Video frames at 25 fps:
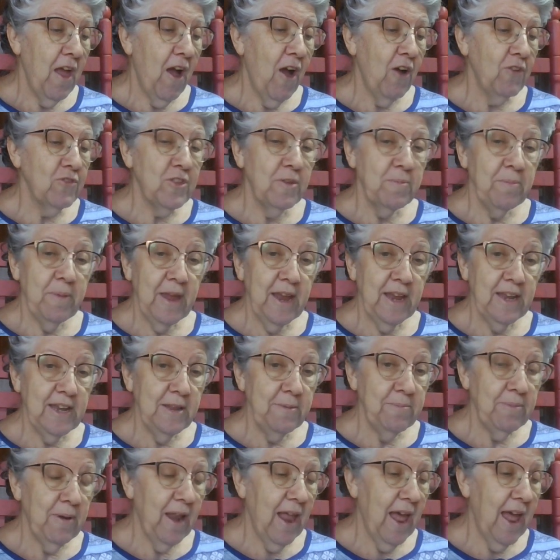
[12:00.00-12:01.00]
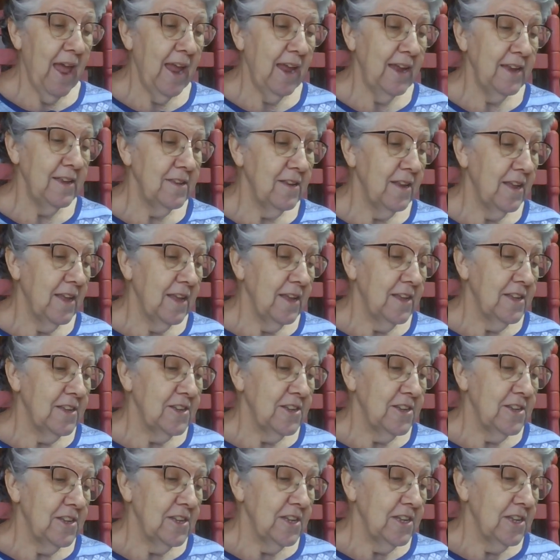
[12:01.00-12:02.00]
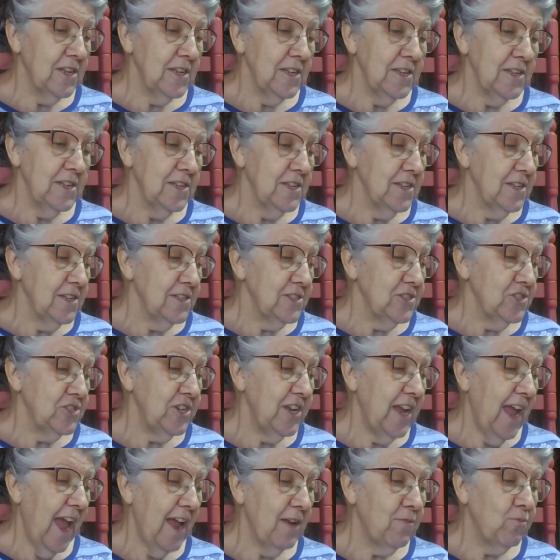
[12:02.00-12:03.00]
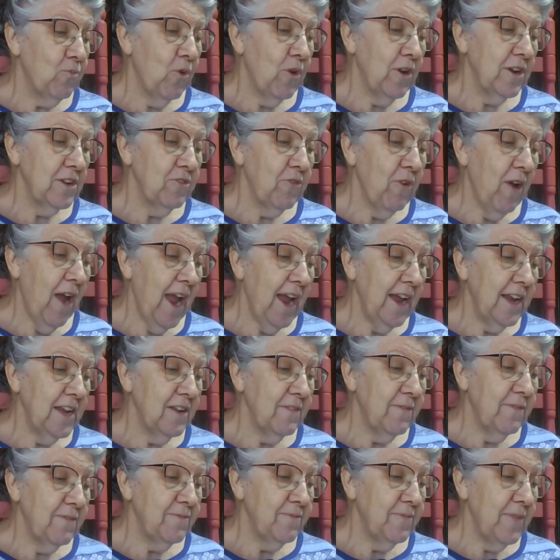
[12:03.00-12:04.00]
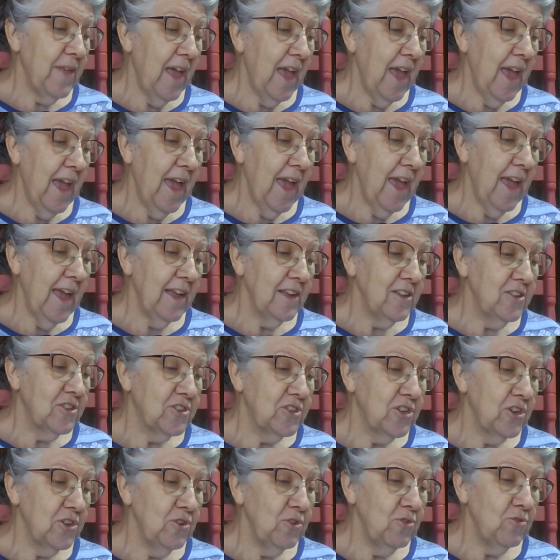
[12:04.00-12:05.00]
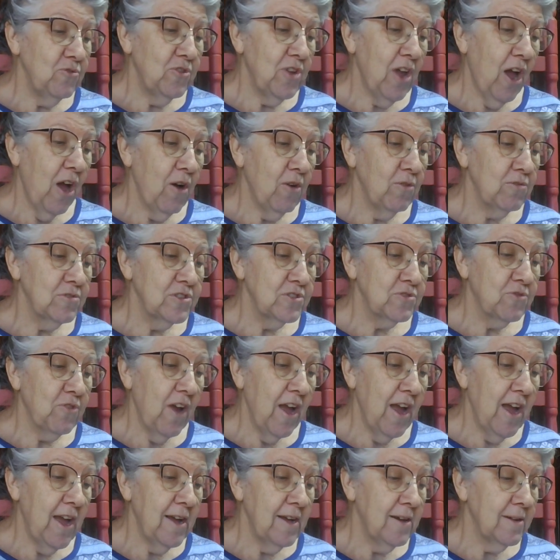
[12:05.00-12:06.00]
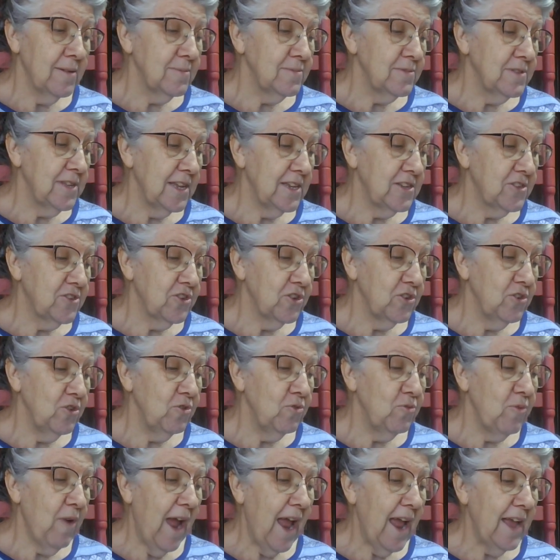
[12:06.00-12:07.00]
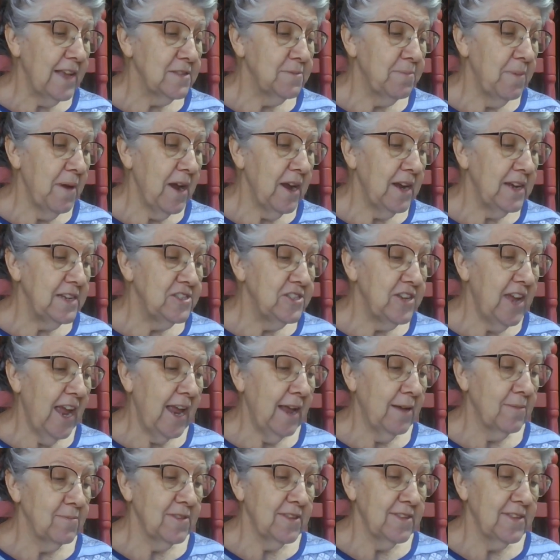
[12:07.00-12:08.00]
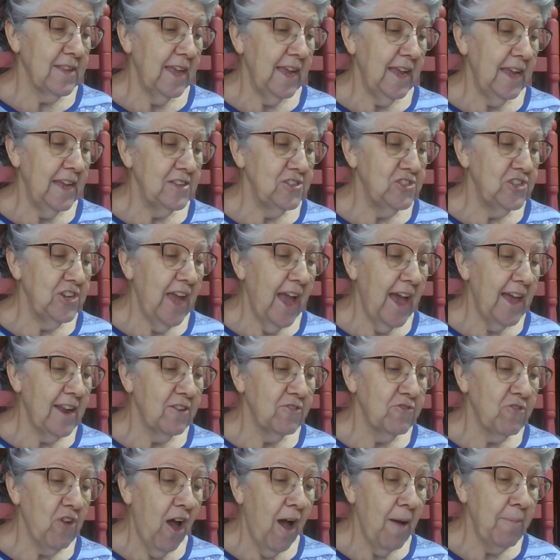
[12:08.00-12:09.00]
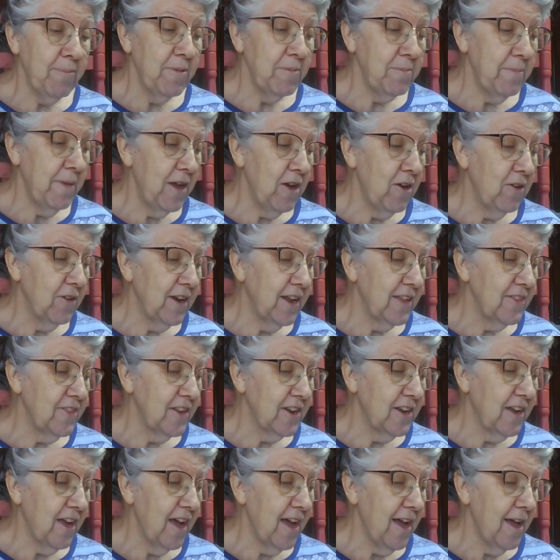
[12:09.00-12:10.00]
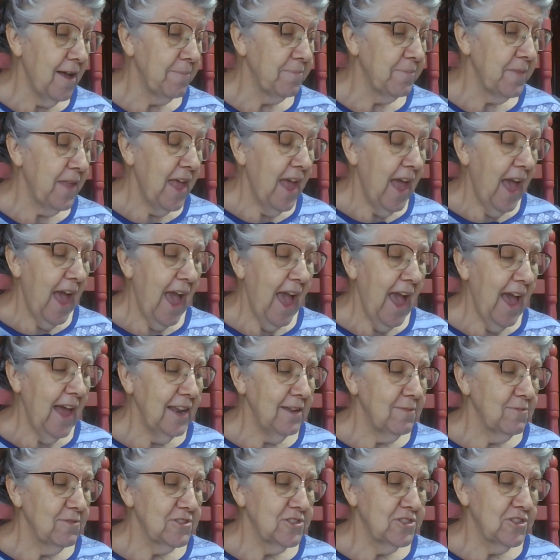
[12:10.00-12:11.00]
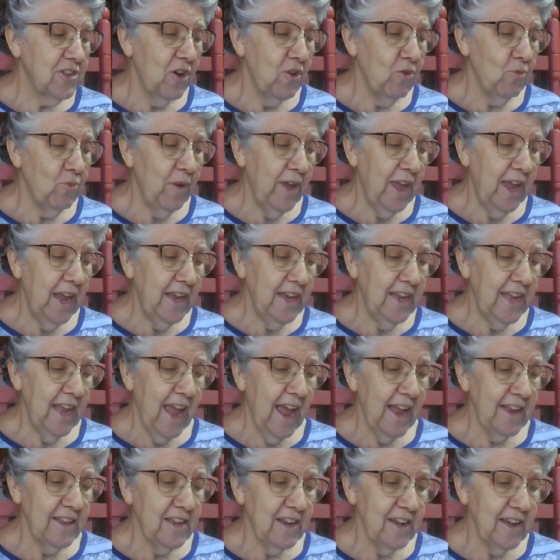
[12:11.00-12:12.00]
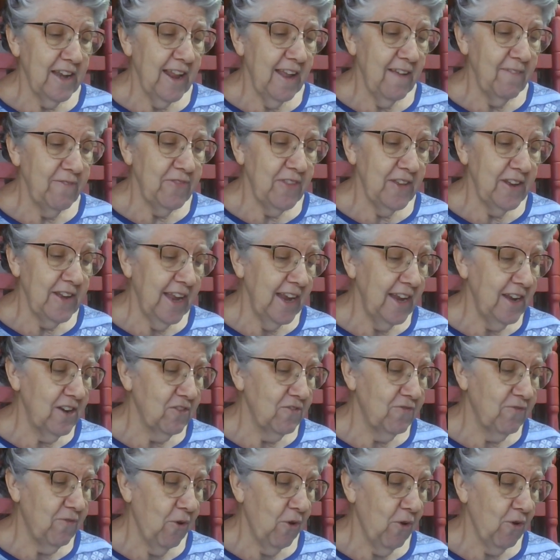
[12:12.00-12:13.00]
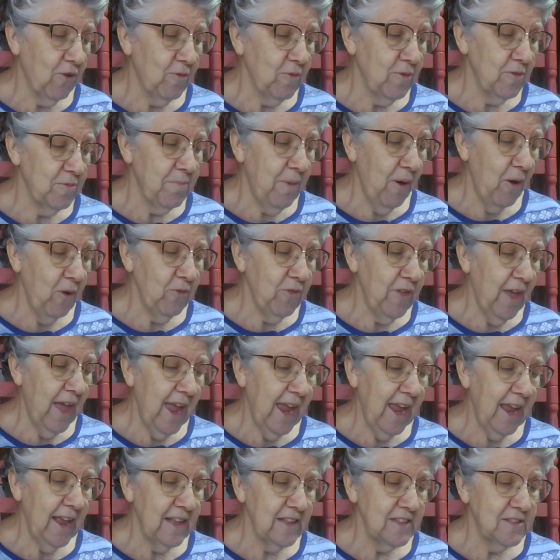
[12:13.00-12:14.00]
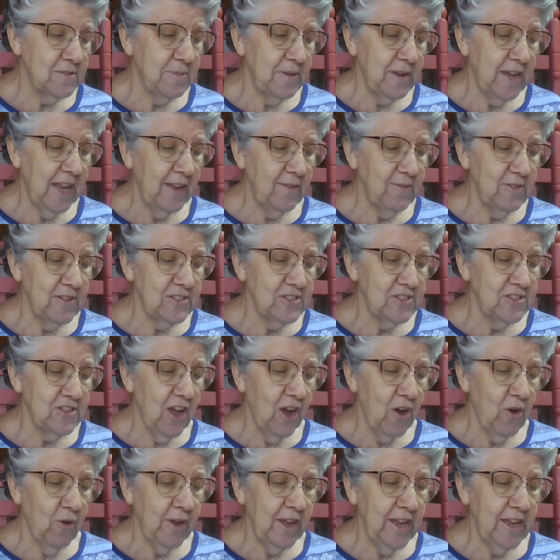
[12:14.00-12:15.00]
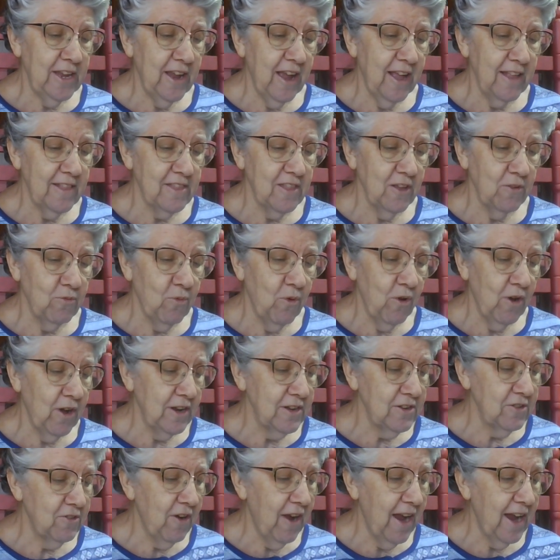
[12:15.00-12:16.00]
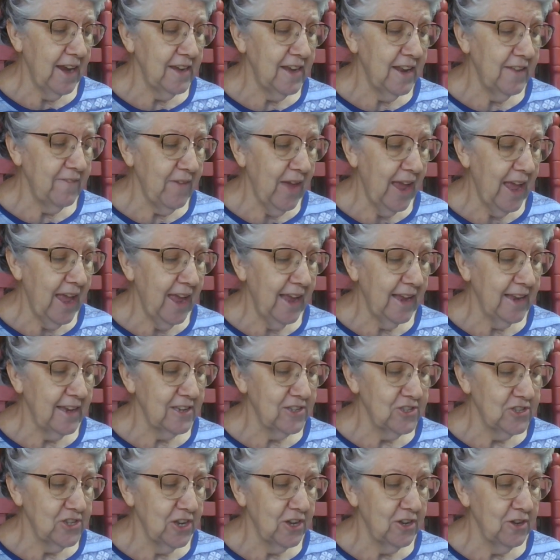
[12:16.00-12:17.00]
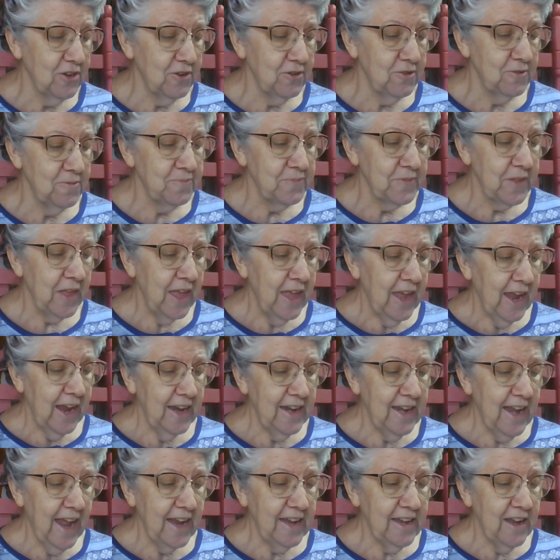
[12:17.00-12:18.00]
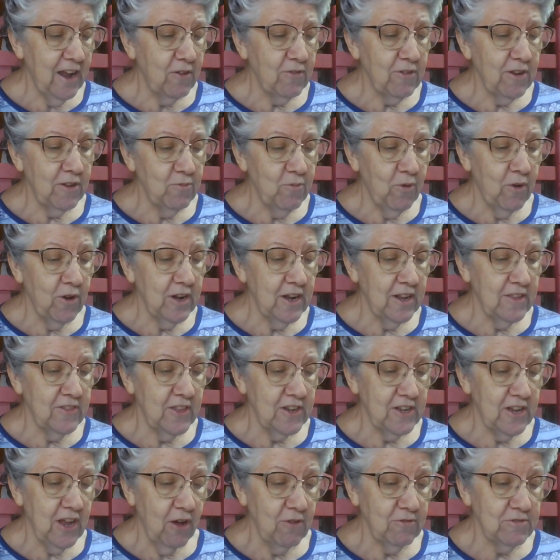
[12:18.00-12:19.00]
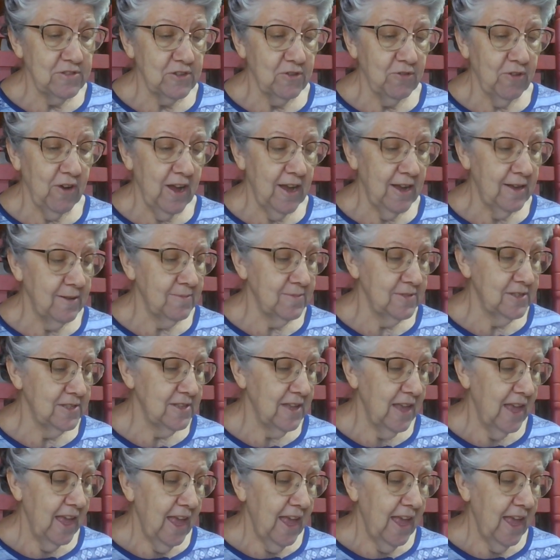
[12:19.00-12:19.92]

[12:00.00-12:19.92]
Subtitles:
On the penny plate she had 1 grain of egg, 2 toast crumbs, and 2 raspberry jam seeds. She had a drop of milk in the cup. Alan was so weak he had to lift the needle fork with both hands, but even so he cut the 1 grain of egg in 2 and ate only 1 of the toast crumbs.